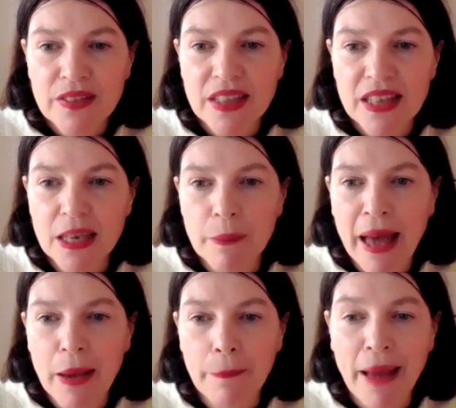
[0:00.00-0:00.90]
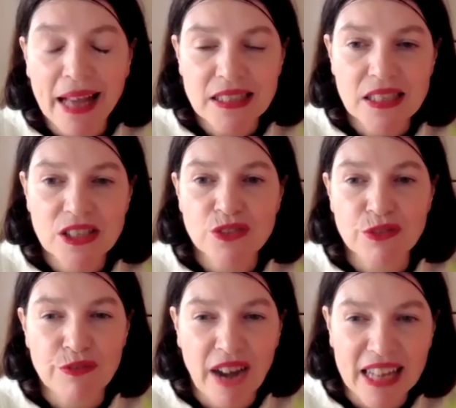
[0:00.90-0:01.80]
thinking about patterns,
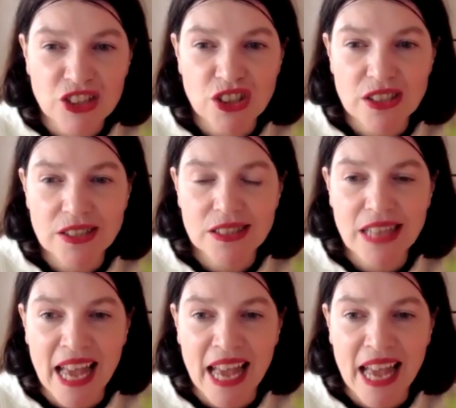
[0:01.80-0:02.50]
reflections,